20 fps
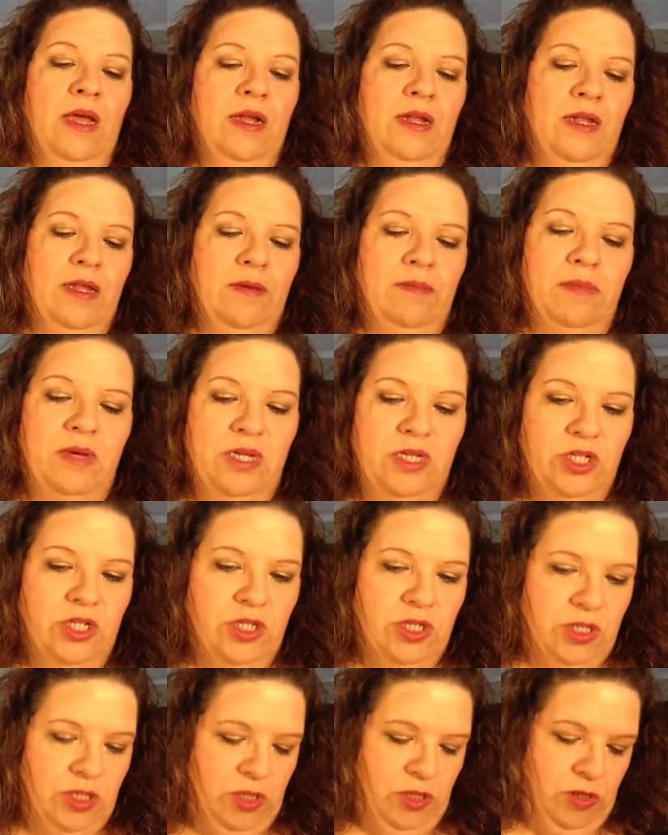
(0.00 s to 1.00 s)
Let me
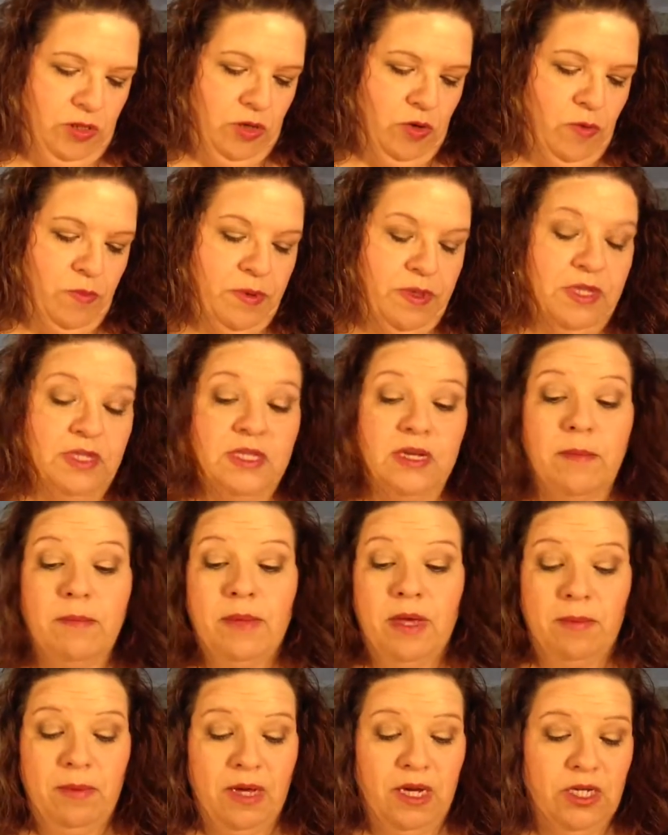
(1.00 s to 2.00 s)
just open this up.
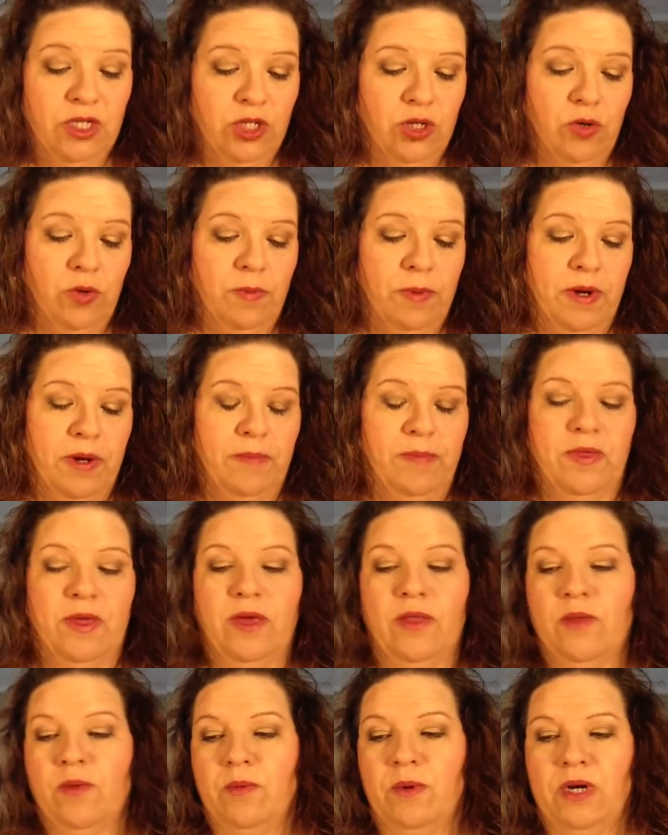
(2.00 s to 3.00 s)
Maybe I should open up the
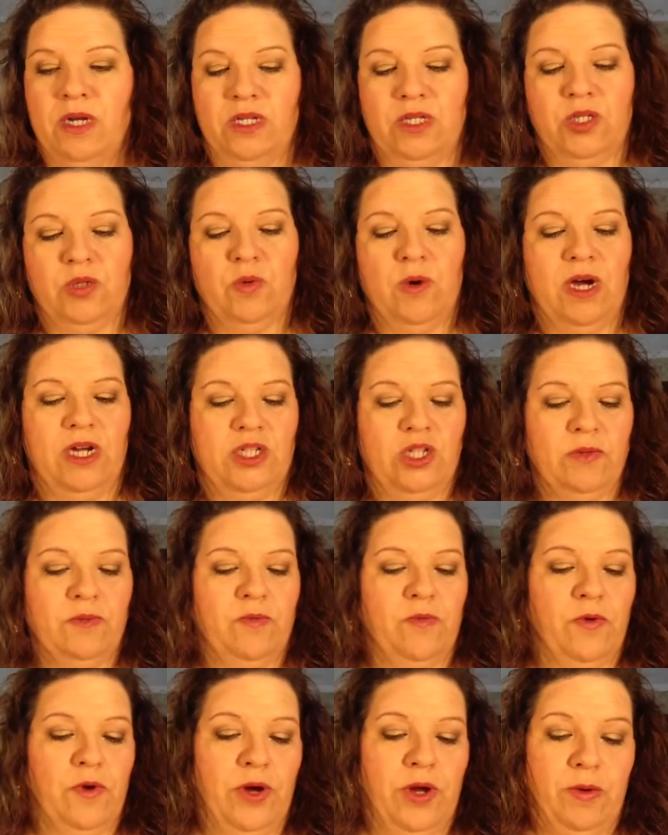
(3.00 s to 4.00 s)
other one and swatch them
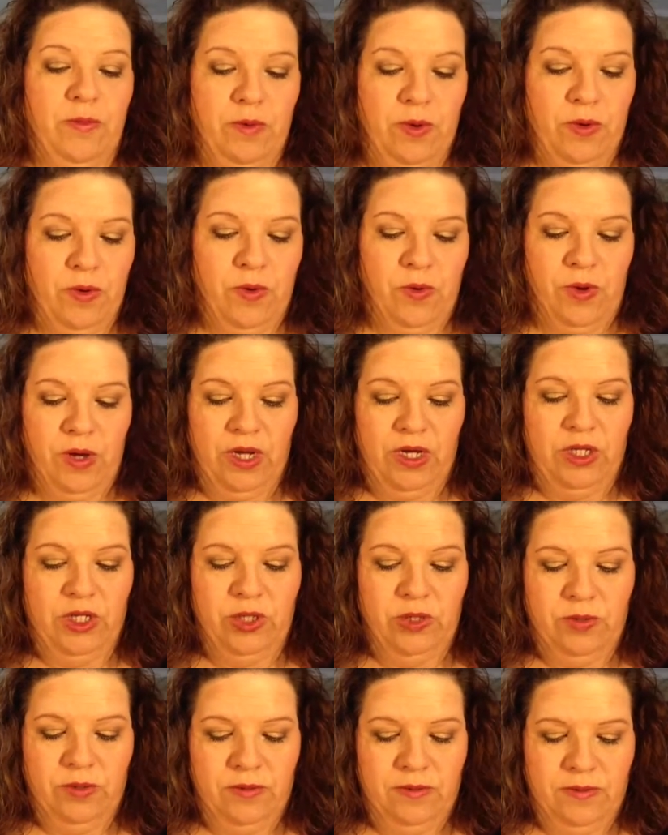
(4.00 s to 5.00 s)
for you real quick,
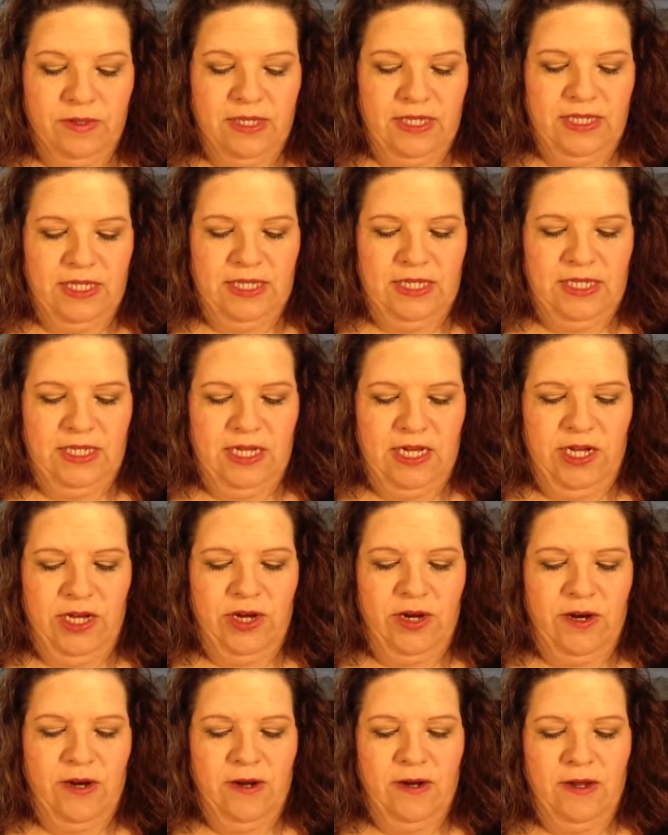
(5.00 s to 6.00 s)
too. Let's see here.
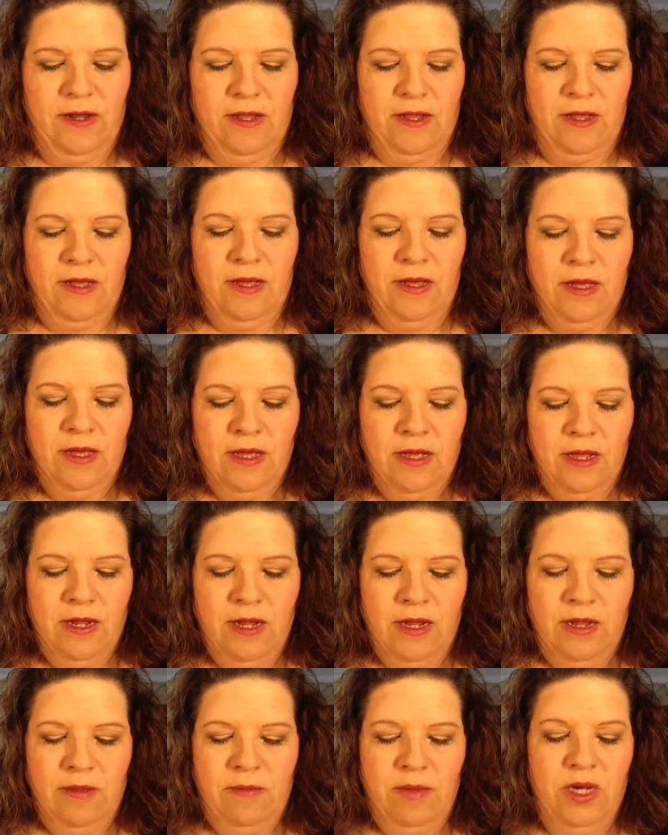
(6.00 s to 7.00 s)

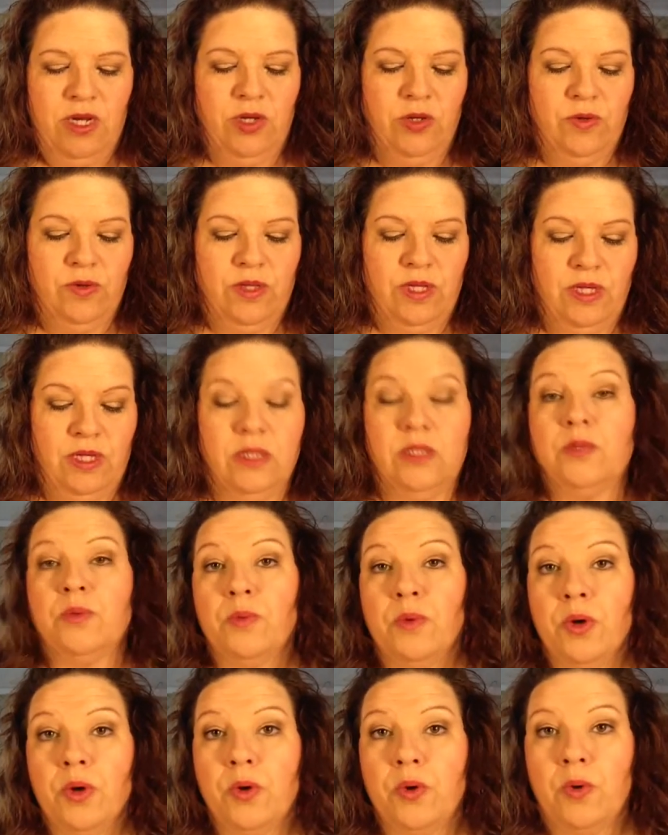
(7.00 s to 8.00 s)
Let me do these
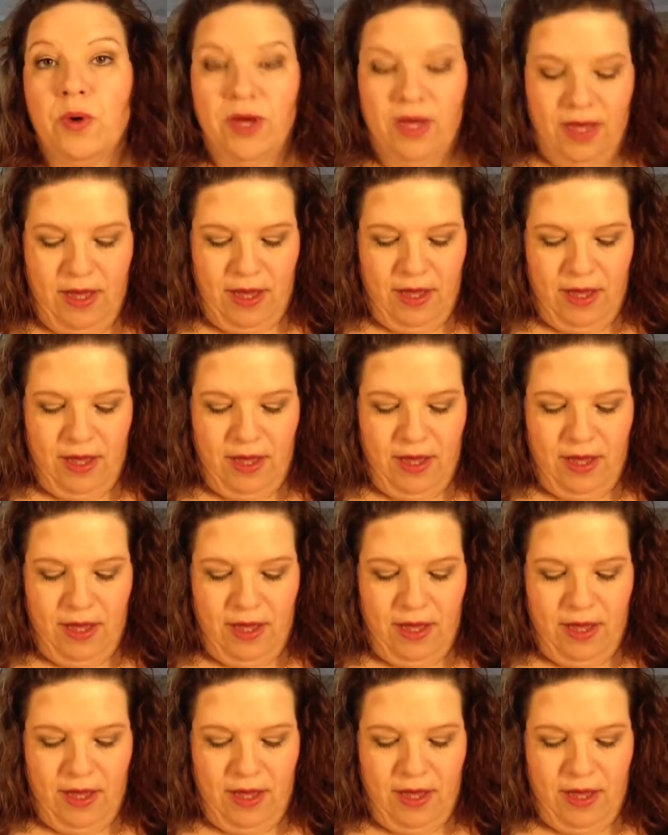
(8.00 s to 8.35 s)
real quick.